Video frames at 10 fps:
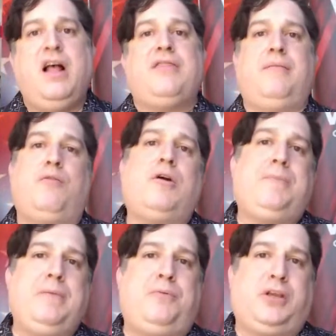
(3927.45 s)
the more
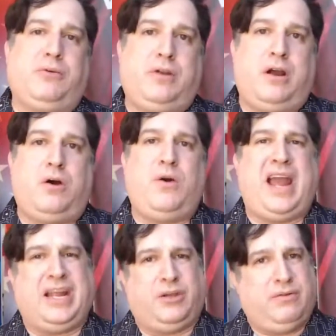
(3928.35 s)
people you know
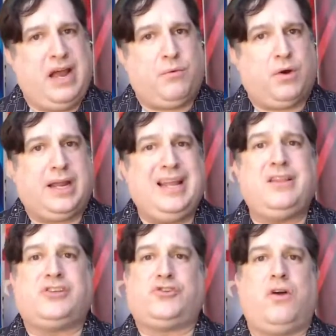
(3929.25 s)
and you network in,
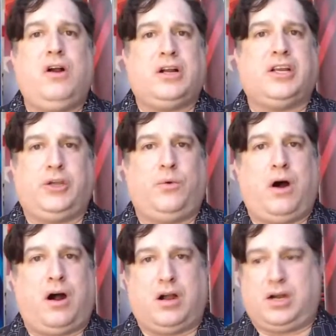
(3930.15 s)
the stronger you
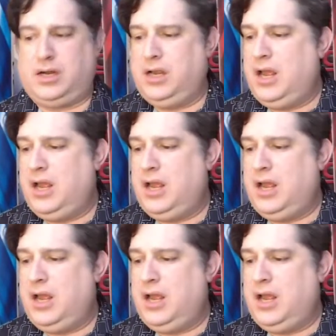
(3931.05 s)
are.